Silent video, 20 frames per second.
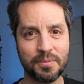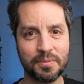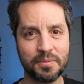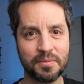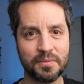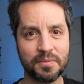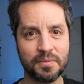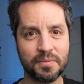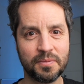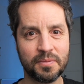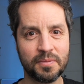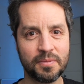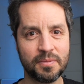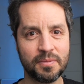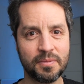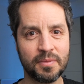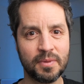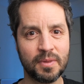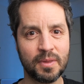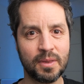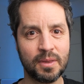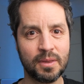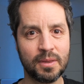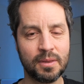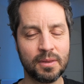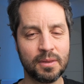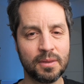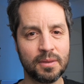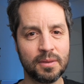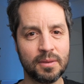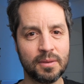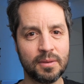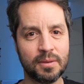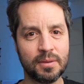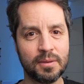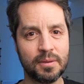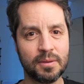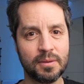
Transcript: Nothing is said.